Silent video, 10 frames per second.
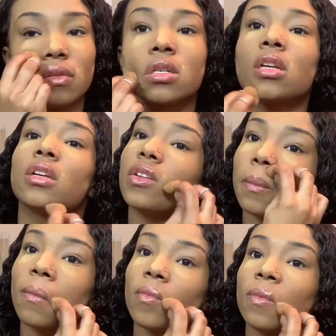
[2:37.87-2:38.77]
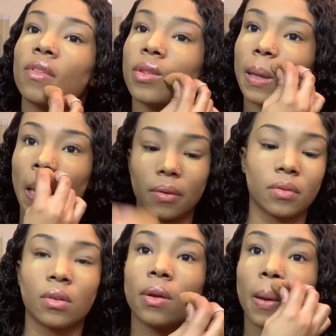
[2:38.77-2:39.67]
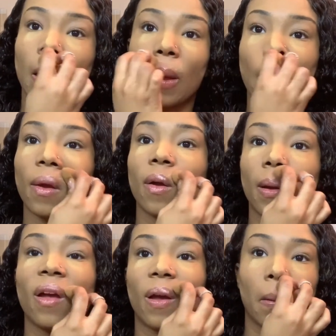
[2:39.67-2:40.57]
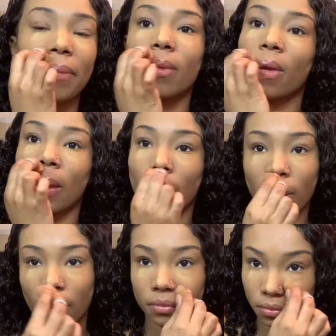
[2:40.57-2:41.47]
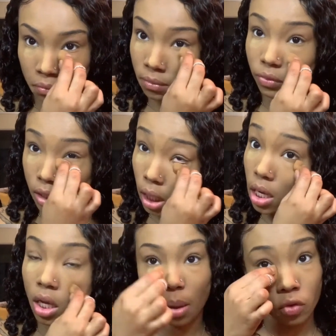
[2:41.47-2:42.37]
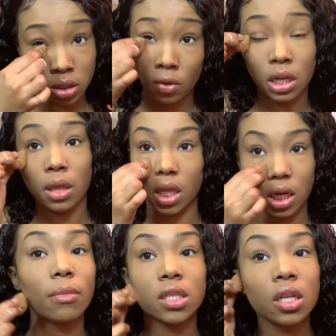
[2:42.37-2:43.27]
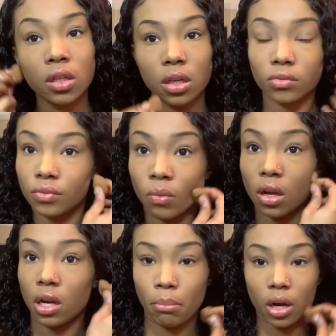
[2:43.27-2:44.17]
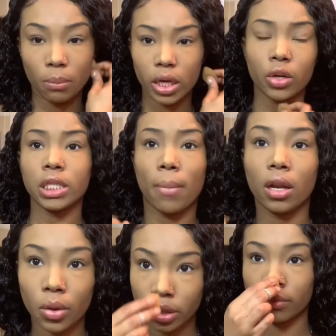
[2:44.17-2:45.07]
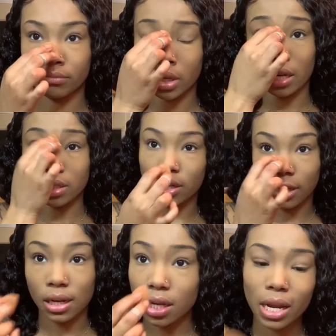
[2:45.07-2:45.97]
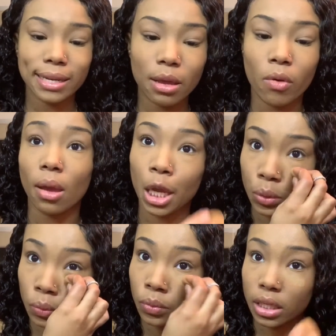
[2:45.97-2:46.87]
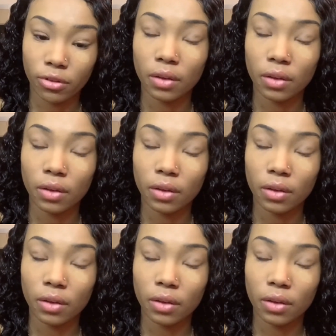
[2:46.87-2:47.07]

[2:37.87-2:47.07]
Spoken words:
Buttercup setting powder and using that under my eyes, on the bridge of my nose, and under my cheekbones, which is kind of like a contour substitute for me.